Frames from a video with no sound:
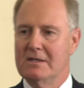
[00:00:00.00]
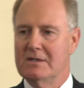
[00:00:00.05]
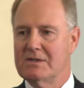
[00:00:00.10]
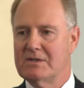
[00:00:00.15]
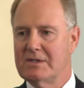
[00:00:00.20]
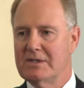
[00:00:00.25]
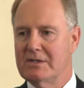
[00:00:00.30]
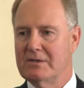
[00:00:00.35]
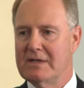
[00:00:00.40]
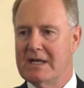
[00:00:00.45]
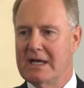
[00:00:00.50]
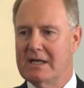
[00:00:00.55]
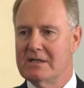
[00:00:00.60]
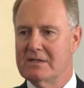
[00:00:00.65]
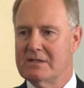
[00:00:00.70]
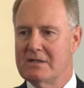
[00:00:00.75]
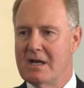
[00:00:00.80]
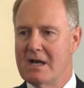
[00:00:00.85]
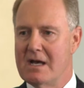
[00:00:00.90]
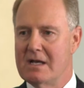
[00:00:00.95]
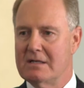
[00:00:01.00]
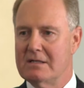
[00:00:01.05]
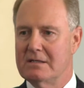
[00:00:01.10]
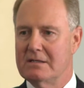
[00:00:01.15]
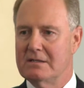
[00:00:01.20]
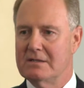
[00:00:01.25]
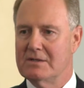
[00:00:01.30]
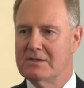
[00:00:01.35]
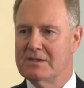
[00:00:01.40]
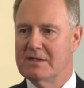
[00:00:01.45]
So that is not
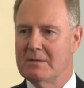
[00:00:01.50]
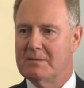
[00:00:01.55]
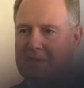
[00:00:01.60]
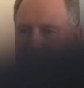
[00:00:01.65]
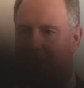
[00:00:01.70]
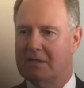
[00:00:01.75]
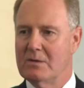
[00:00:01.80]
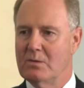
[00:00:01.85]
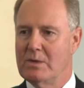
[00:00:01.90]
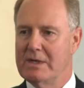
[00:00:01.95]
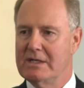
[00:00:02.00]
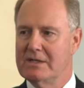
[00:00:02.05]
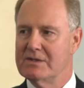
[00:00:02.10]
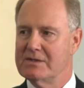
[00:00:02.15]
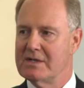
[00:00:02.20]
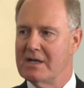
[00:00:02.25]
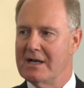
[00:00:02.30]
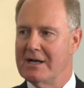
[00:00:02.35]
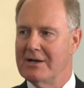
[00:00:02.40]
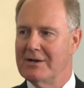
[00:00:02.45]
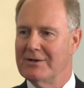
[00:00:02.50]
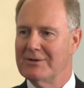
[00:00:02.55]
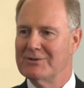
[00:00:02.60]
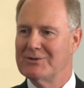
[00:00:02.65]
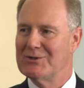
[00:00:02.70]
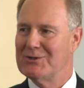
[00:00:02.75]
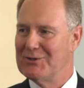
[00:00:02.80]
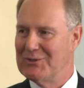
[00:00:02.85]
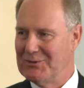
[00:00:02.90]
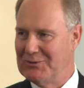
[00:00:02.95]
something that we desire
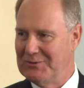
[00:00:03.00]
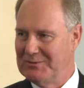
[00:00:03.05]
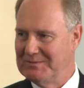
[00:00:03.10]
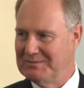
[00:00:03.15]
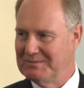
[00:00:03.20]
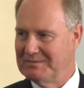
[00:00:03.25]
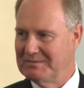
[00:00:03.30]
to do.